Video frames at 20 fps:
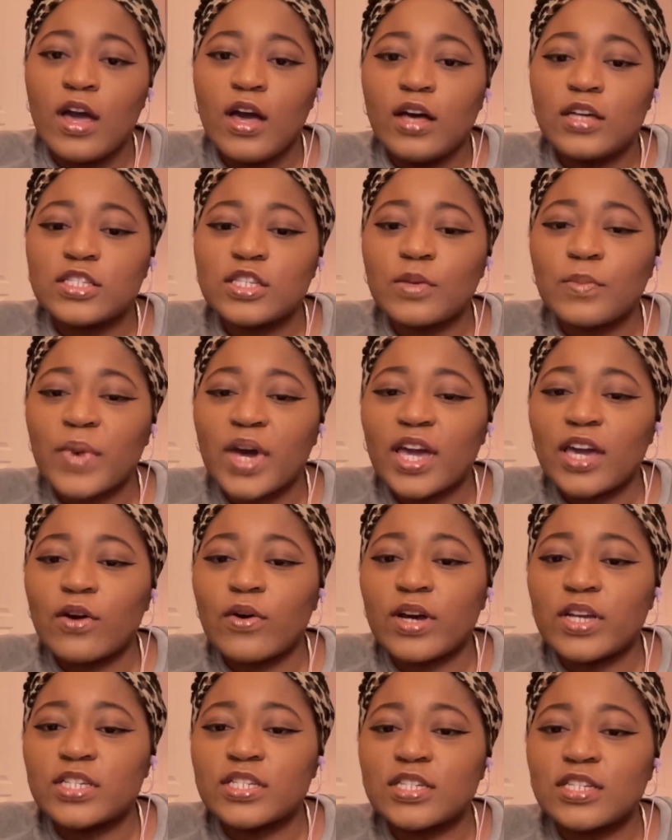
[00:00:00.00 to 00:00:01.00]
So my
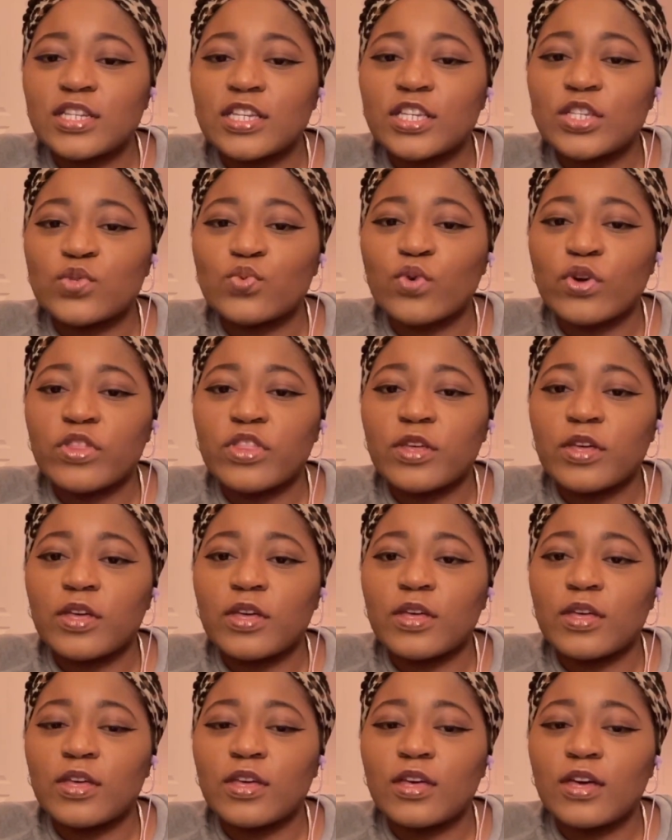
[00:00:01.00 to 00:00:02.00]
question is, were
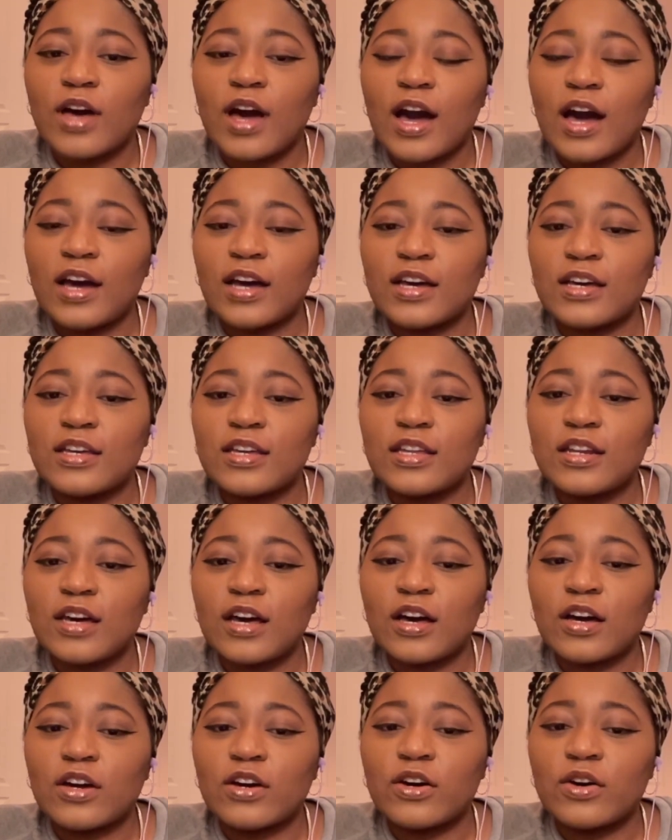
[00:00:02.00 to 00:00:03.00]
the aunt and
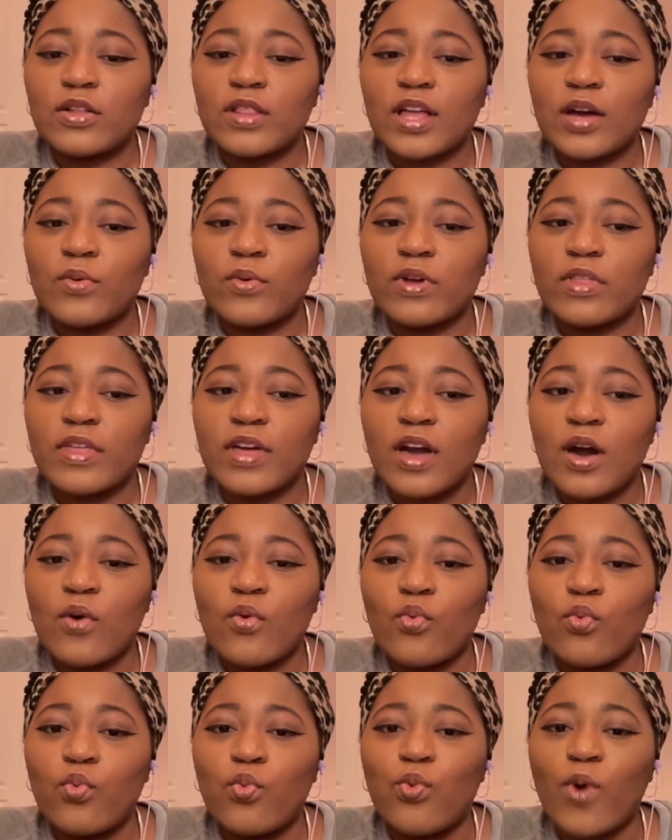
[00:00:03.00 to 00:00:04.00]
uncle, like, were they
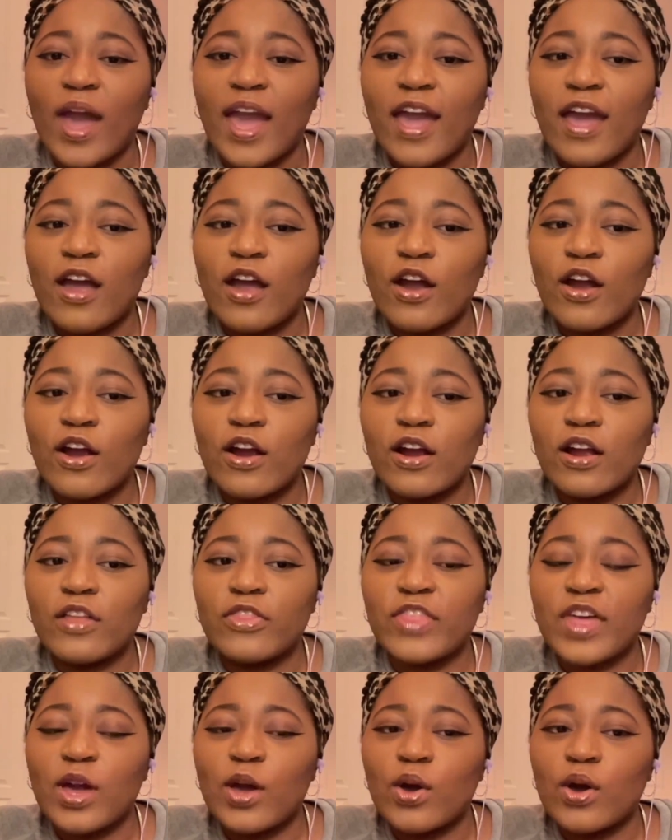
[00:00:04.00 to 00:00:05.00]
aware?
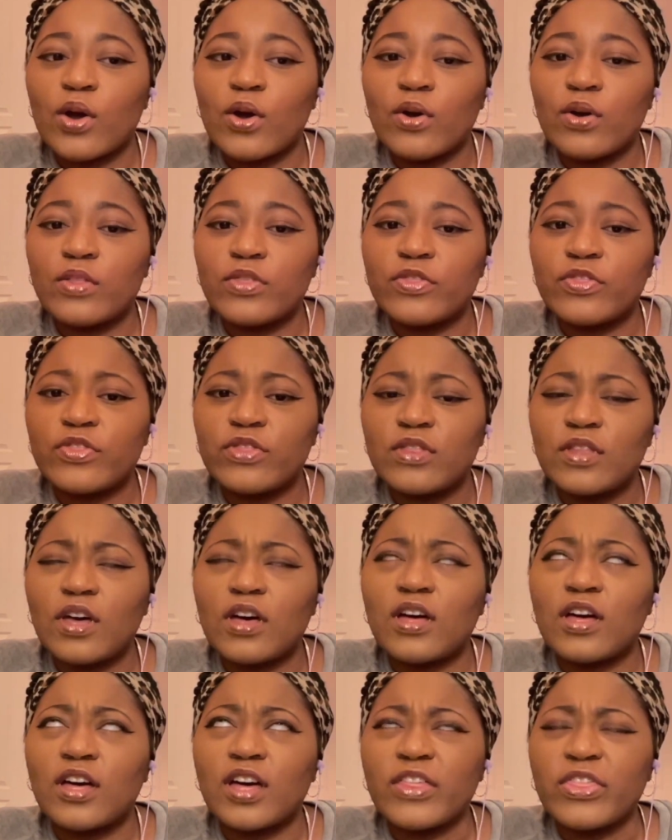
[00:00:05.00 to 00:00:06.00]

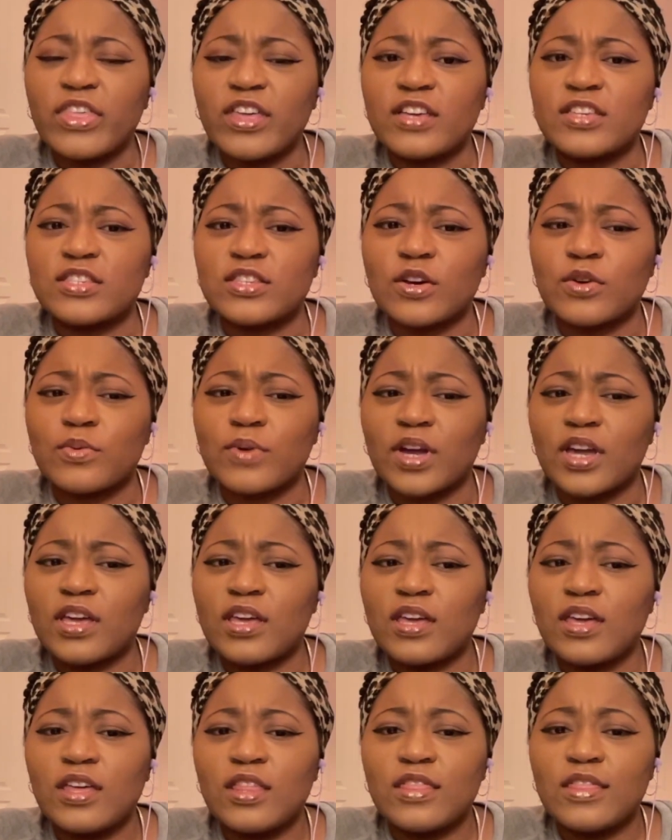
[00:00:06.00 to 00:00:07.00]
I think so, right?
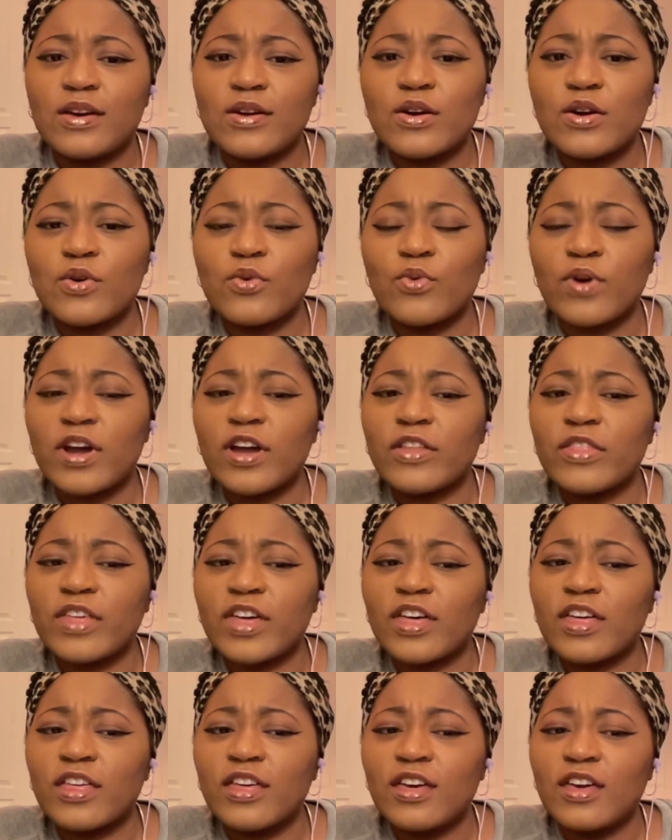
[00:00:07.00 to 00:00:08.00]
They were aware
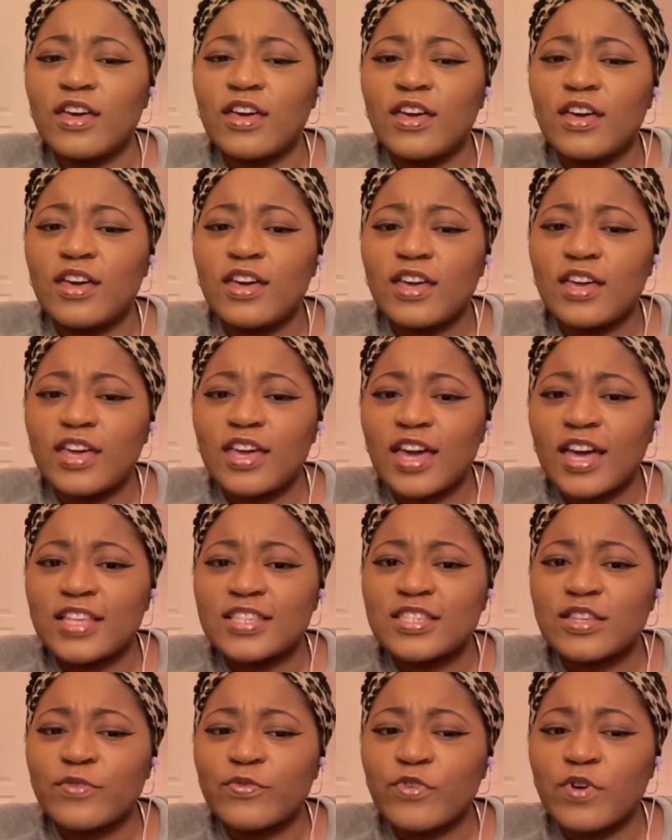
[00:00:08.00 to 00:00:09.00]
that he has
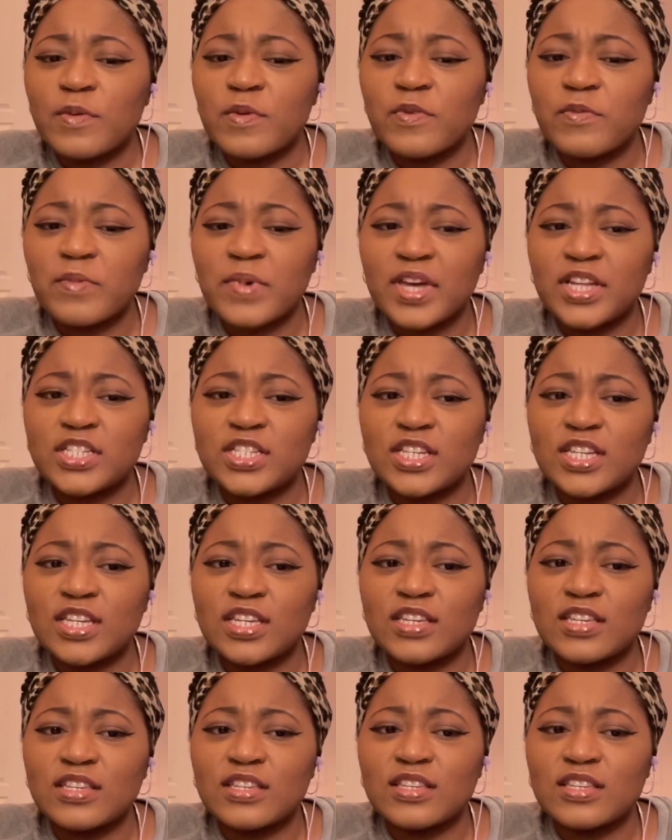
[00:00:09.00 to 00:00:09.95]
some form of magic?